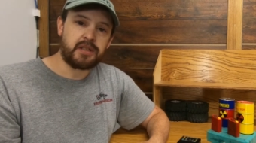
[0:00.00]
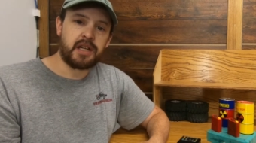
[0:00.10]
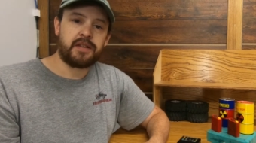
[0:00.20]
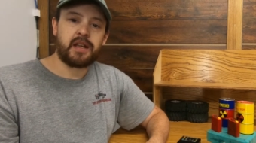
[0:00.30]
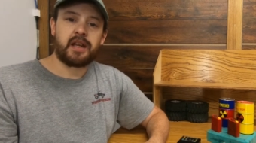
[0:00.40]

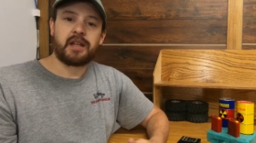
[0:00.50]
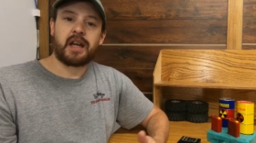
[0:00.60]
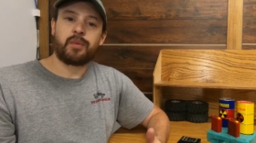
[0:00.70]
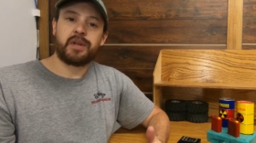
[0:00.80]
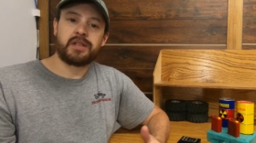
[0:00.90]
and then
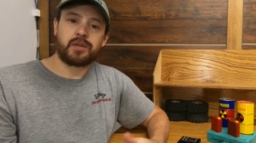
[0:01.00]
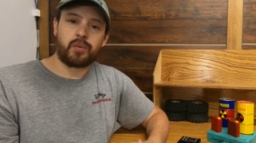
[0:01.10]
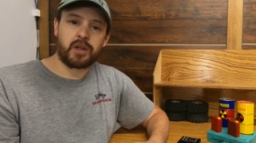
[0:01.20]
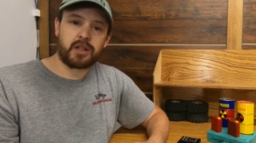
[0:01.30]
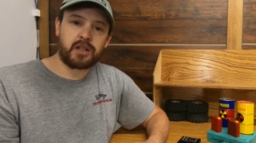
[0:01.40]
I went to
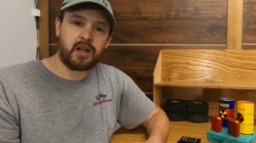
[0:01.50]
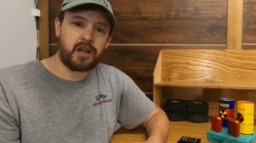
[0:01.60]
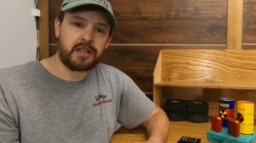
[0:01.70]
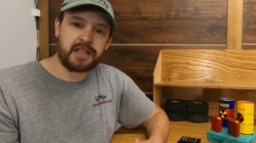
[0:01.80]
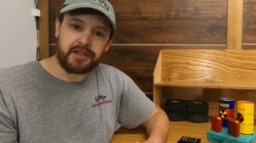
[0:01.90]
work
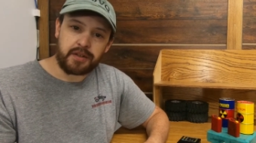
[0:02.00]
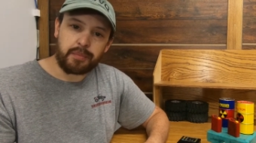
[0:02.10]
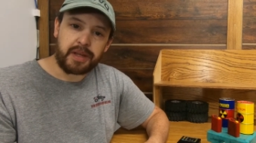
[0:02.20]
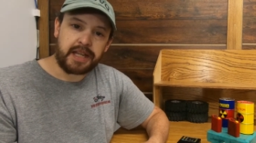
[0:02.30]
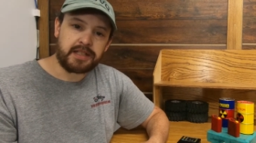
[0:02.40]
on getting them
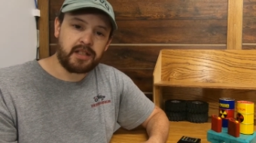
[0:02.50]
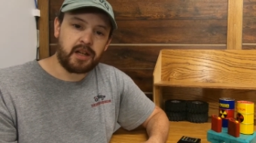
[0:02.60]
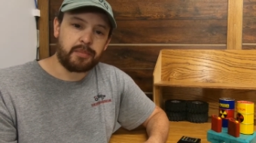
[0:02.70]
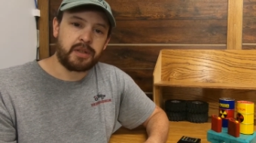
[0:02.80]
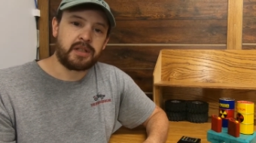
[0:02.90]
painted
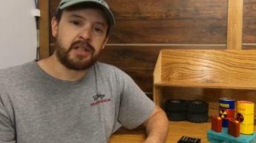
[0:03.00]
up.